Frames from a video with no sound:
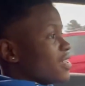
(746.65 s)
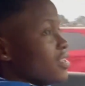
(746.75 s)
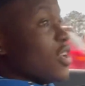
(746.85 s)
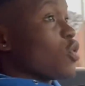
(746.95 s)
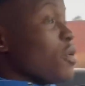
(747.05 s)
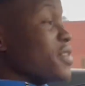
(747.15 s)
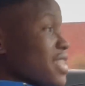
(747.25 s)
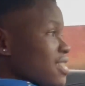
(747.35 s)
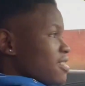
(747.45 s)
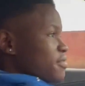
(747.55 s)
No, the one we
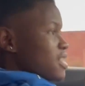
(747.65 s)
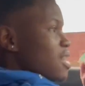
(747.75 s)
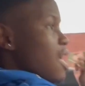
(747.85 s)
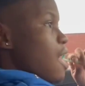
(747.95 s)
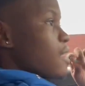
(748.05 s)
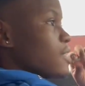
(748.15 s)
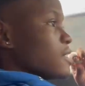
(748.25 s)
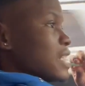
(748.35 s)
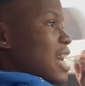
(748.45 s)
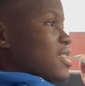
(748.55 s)
just left, nigga.
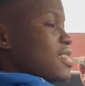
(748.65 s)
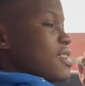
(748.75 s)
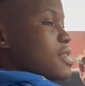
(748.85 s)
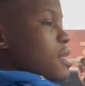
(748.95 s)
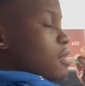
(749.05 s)
Out of ten.